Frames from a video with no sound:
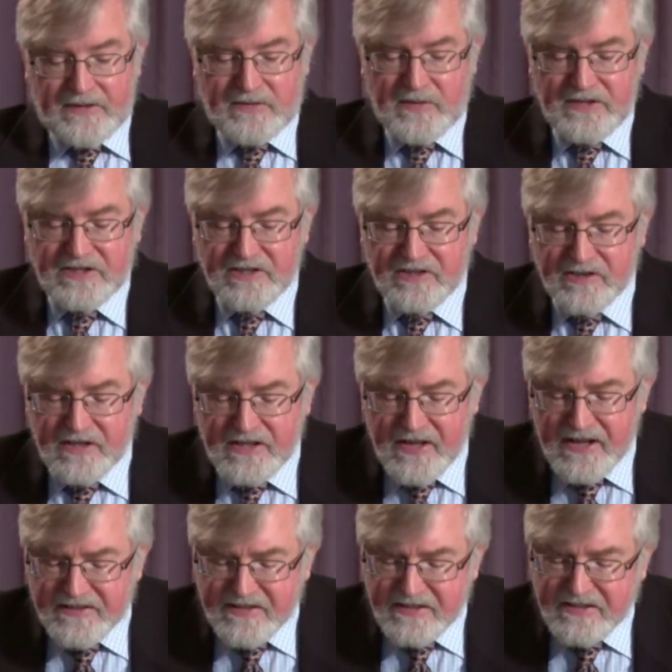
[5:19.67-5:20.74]
So is, this,
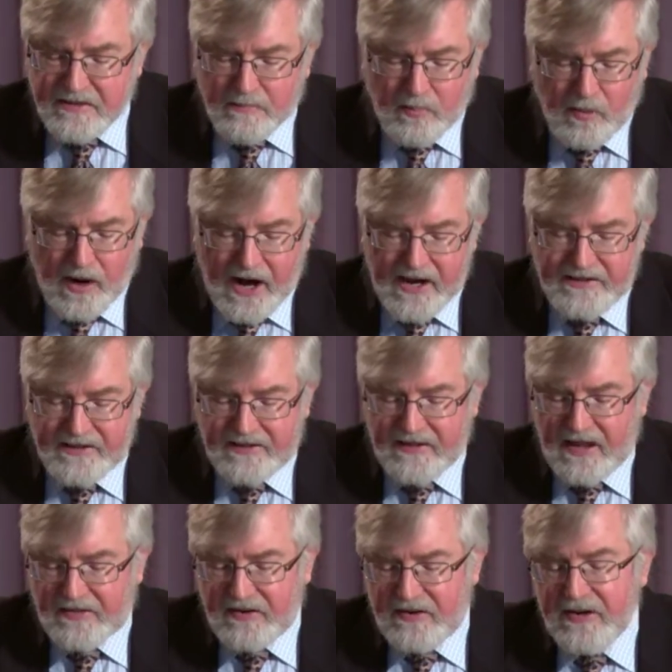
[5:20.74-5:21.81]
is it
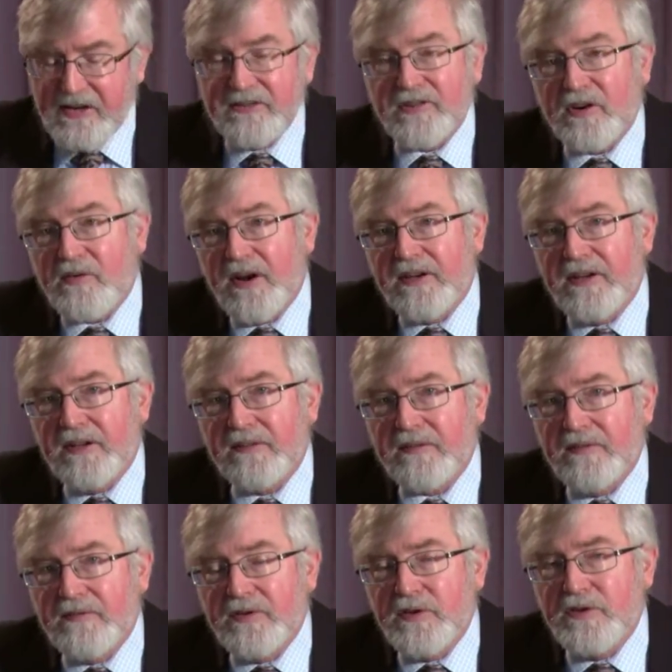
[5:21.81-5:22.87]
surprising that there is a great deal of
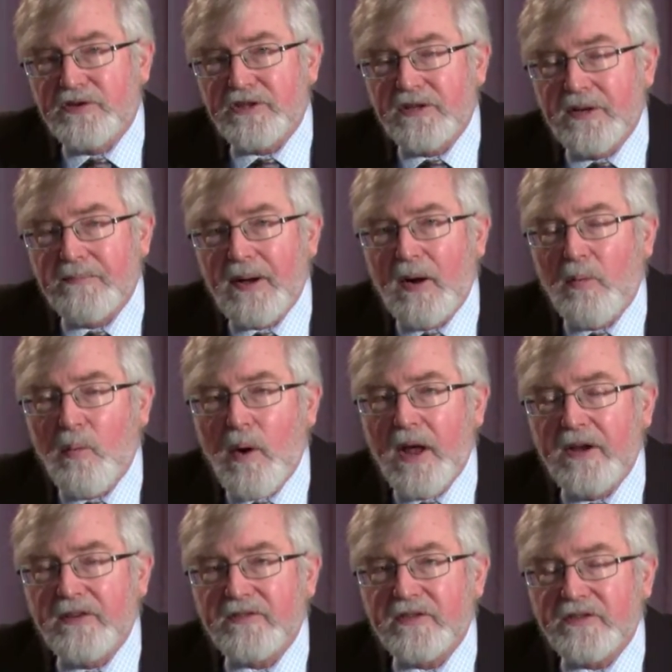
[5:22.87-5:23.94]
confusion about
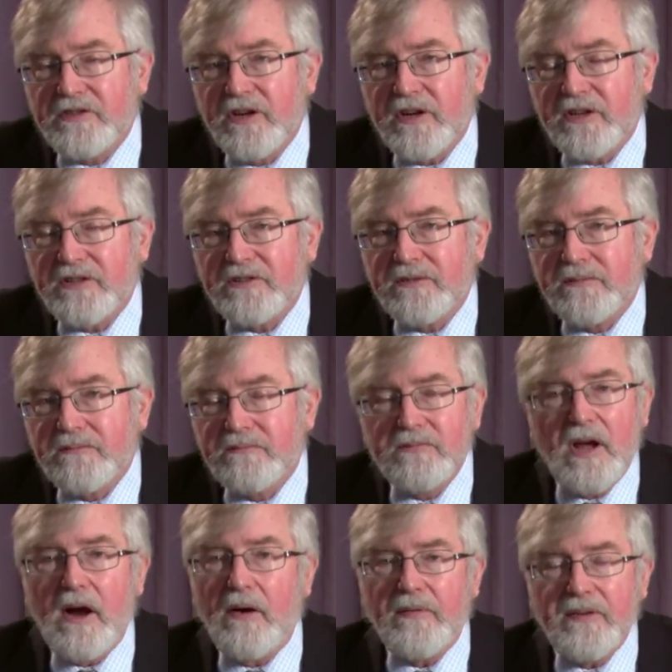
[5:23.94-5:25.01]
what is the church?
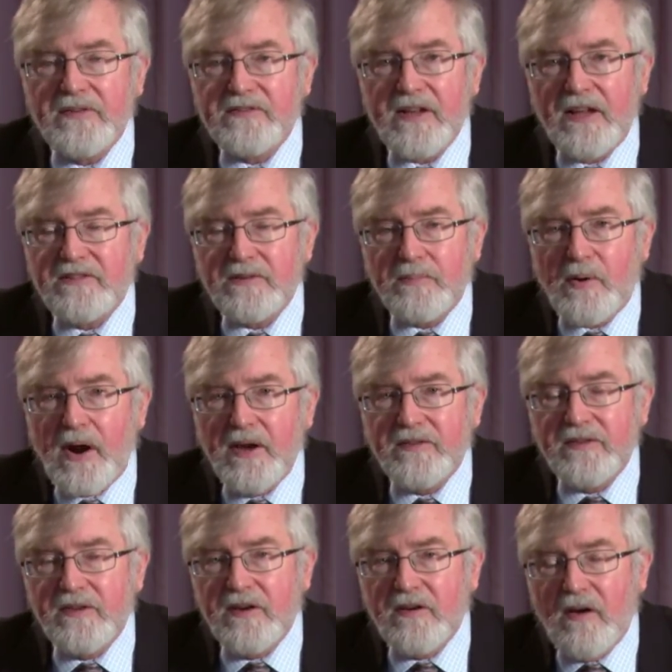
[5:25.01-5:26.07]
No, it's not
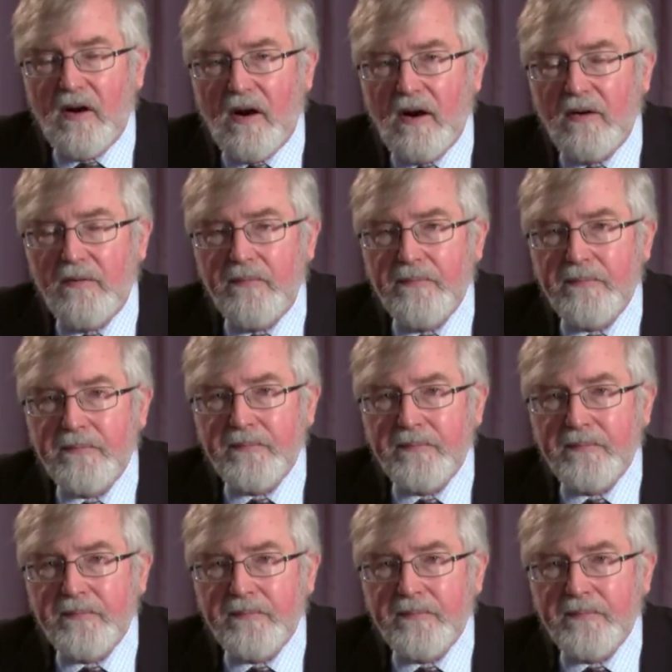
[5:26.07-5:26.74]
surprising at all.